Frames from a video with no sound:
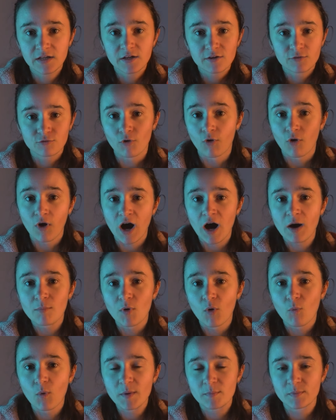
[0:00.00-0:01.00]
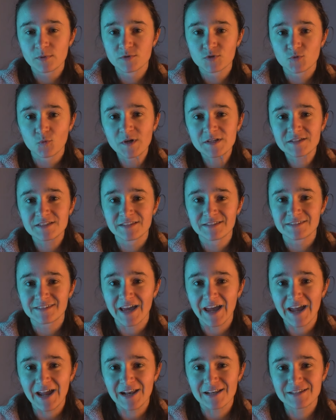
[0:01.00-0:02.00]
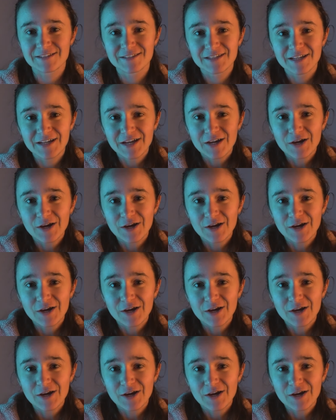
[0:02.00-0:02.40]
for armor, weapons, wings and tails,